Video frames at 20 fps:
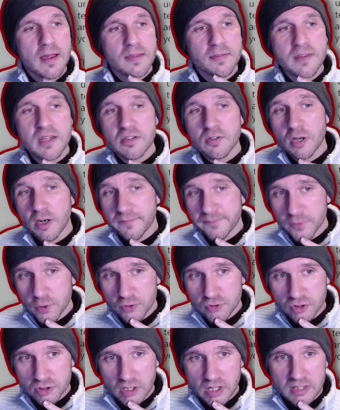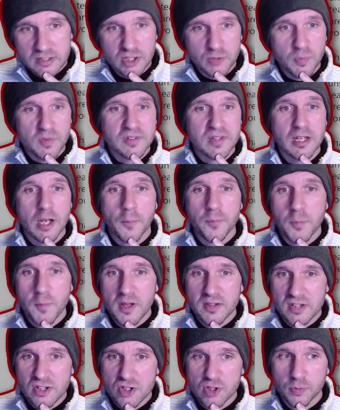These are our future adjustments and
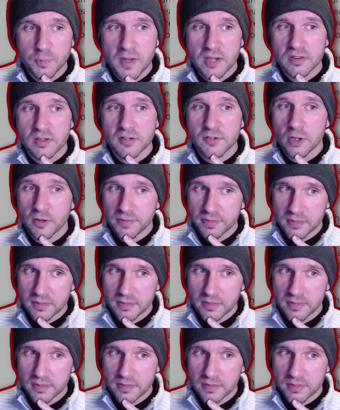optimizations based on